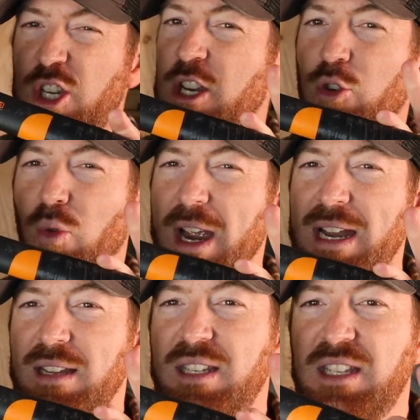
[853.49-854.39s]
just a
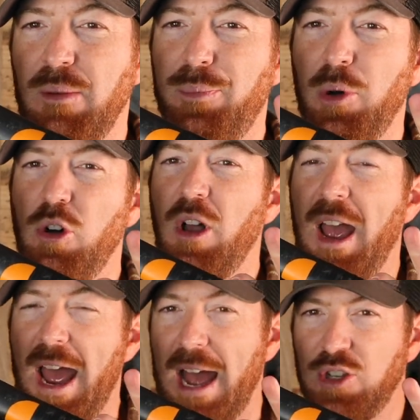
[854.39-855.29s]
great, simple
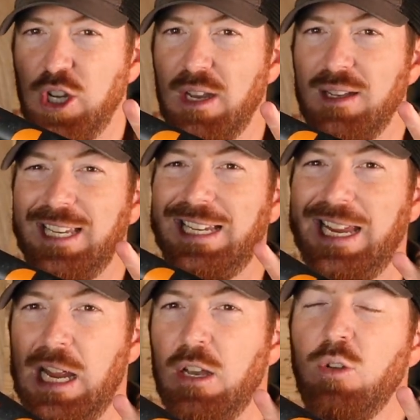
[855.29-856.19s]
hatchet to
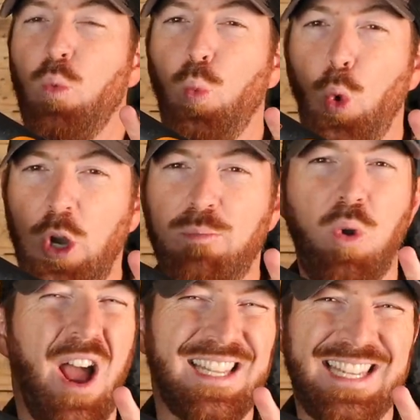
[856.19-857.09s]
get wood
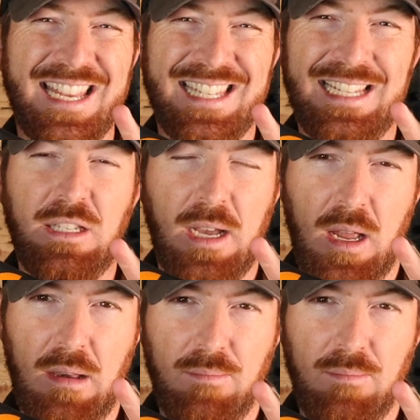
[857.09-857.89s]
processing done.